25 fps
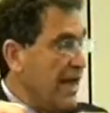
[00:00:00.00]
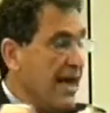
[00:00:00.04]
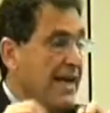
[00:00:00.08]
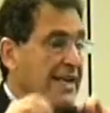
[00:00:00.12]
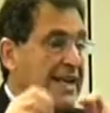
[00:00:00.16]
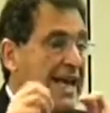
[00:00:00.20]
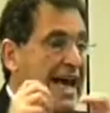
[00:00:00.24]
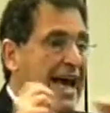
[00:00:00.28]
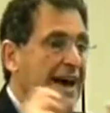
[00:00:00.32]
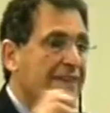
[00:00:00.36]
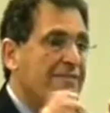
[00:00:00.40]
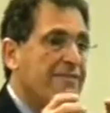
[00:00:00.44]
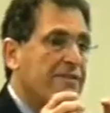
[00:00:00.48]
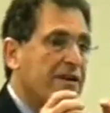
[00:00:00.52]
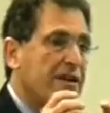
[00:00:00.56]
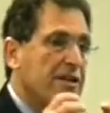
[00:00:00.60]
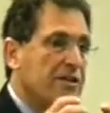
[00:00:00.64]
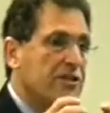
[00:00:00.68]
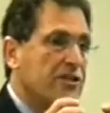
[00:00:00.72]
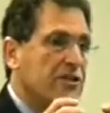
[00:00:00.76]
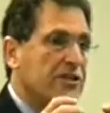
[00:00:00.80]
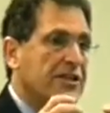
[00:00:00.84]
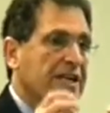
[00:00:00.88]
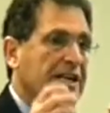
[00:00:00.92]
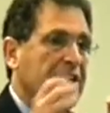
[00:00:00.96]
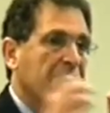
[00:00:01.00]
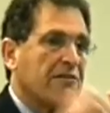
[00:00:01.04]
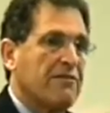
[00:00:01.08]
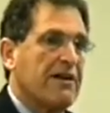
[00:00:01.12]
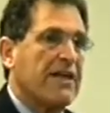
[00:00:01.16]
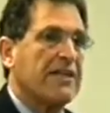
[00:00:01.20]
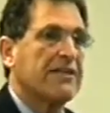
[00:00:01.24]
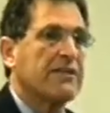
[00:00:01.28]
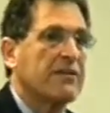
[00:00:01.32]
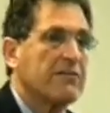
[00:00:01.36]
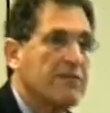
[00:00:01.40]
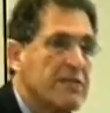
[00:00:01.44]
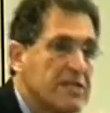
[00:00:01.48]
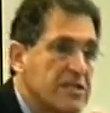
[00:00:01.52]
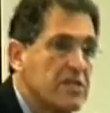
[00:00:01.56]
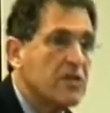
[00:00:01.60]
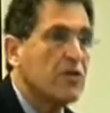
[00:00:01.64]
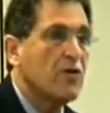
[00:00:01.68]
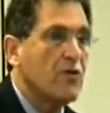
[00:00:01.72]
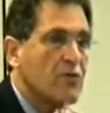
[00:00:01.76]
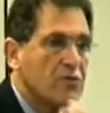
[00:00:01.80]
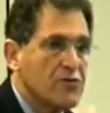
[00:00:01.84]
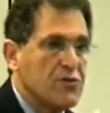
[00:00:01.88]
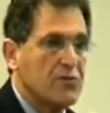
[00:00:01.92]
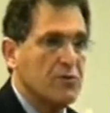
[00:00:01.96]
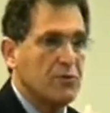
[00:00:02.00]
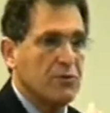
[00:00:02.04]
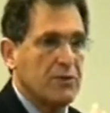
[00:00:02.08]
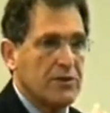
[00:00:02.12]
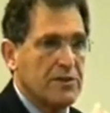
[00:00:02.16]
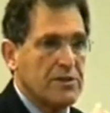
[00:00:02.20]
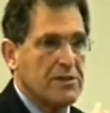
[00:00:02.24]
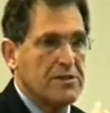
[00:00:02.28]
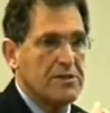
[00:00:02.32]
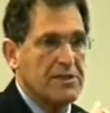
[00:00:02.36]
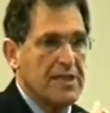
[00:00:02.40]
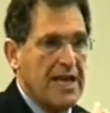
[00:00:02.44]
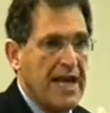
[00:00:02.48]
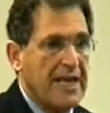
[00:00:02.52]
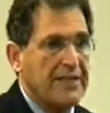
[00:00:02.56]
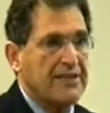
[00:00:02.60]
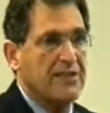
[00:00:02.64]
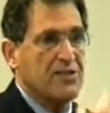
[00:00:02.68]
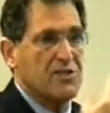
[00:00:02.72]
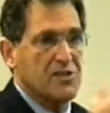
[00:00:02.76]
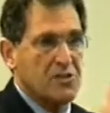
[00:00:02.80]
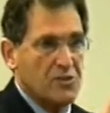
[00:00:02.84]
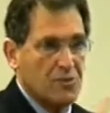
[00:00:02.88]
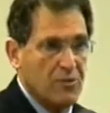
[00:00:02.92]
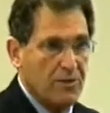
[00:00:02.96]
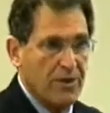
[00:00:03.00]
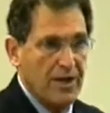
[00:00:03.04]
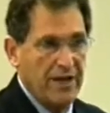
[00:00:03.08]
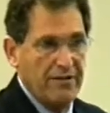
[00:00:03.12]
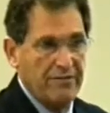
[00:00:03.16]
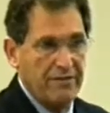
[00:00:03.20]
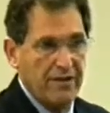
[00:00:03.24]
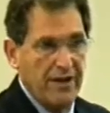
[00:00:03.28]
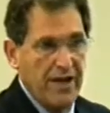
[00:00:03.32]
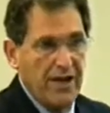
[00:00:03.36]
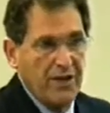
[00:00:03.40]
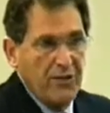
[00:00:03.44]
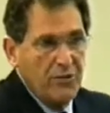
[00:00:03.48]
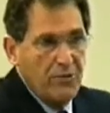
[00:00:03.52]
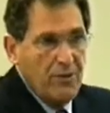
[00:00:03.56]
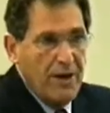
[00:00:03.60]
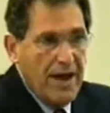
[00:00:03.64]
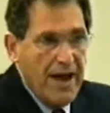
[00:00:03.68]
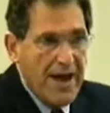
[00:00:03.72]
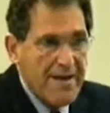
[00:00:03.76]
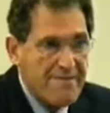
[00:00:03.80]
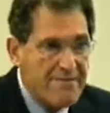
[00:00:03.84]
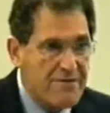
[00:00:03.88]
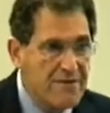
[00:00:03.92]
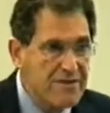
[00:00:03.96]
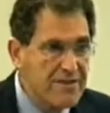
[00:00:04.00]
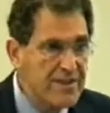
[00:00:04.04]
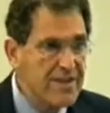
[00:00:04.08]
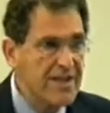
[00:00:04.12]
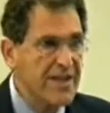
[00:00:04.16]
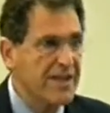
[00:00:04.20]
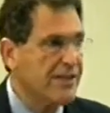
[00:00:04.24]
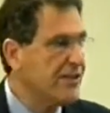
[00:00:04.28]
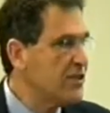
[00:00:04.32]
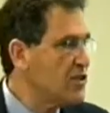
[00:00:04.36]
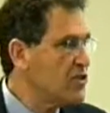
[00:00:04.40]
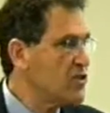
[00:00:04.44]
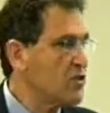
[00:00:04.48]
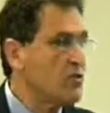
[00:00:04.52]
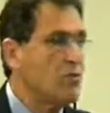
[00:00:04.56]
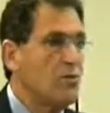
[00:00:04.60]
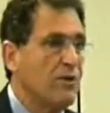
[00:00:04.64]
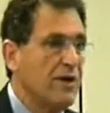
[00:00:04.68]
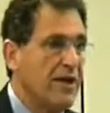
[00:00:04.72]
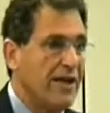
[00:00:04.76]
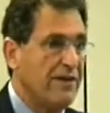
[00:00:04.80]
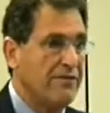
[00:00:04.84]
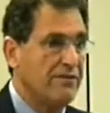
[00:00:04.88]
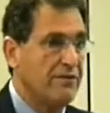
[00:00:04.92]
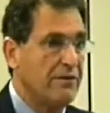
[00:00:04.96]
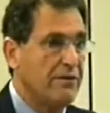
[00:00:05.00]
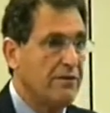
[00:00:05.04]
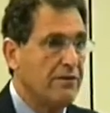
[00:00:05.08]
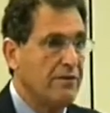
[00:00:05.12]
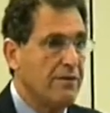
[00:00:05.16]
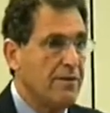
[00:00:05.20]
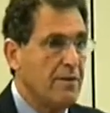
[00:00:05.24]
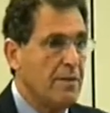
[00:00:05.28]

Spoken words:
and average the characteristic of students at the school level and do everything at the school level.